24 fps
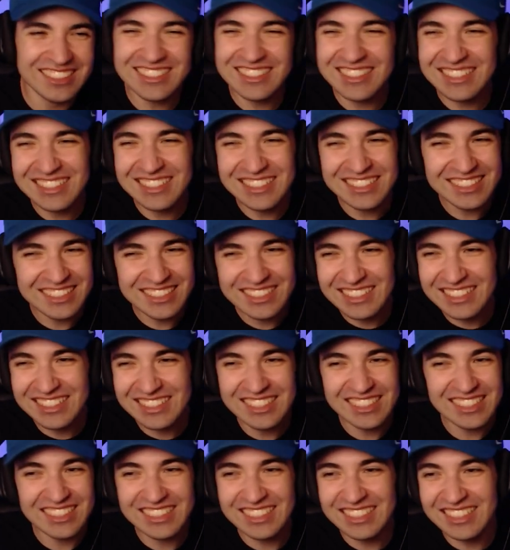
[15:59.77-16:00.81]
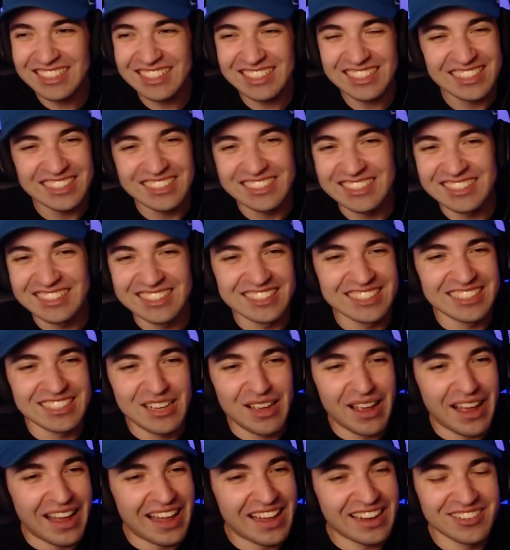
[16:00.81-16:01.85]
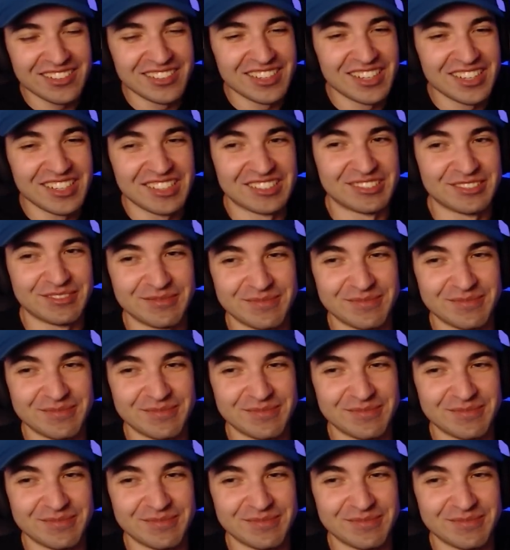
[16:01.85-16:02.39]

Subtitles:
I don't know.